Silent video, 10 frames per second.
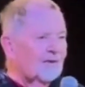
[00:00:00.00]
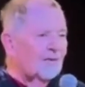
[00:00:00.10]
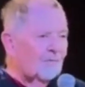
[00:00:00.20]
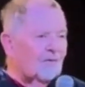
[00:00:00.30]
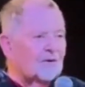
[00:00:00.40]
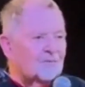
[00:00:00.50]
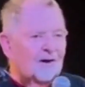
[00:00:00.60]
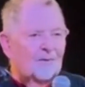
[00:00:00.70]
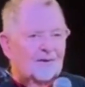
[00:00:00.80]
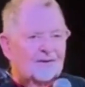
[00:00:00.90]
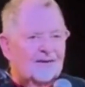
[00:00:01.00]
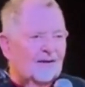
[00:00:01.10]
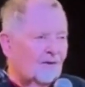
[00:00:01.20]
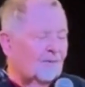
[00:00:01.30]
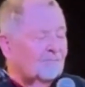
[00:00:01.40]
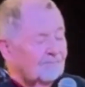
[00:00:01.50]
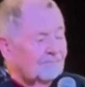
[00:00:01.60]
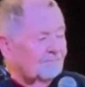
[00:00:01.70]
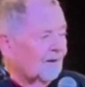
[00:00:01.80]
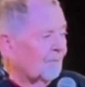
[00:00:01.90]
The first one I want to tell you, or
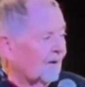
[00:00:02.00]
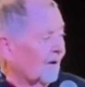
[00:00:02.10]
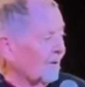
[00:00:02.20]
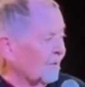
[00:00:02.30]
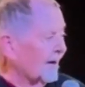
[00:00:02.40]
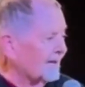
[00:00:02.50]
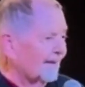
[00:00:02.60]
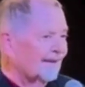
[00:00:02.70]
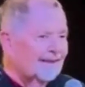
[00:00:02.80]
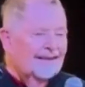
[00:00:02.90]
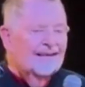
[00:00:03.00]
maybe the only one I tell you,